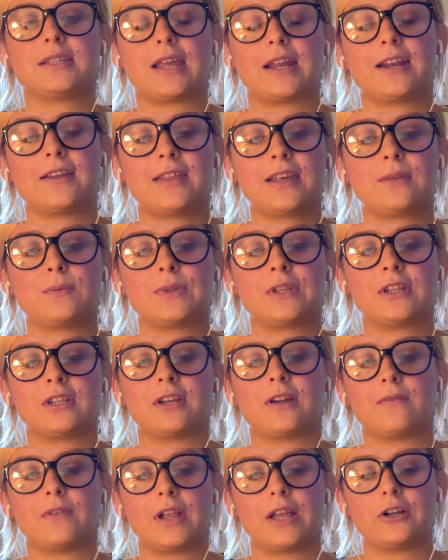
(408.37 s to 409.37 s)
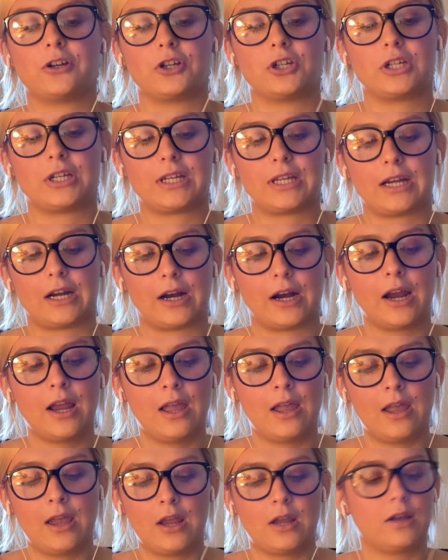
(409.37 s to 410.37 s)
And I think with the Devil energy here,
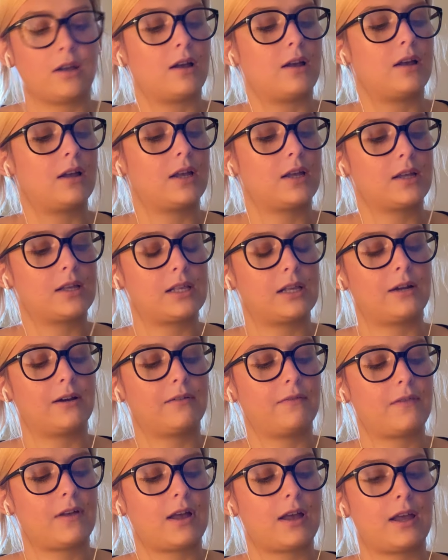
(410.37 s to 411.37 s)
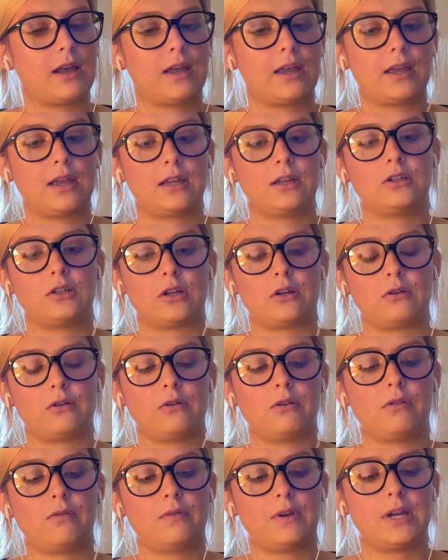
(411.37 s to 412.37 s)
clarify,
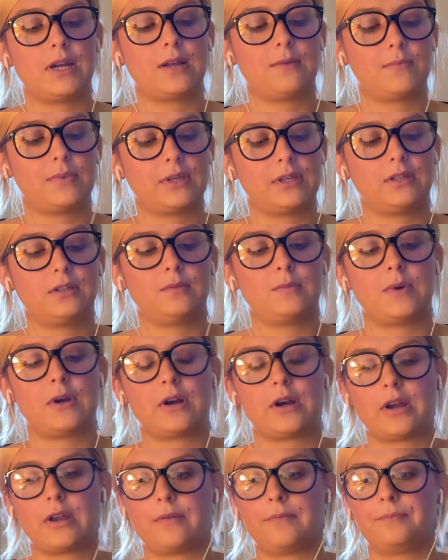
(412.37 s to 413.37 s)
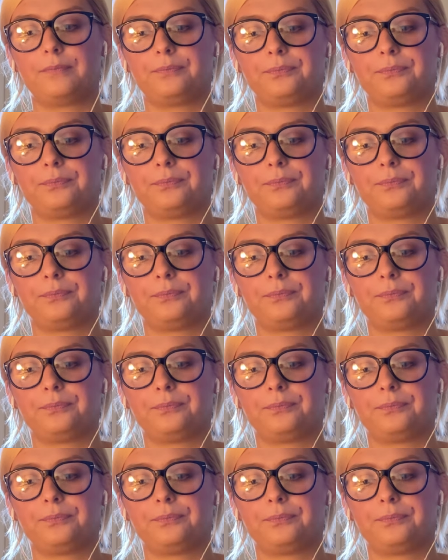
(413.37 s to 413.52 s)
general reading, please, Spirit.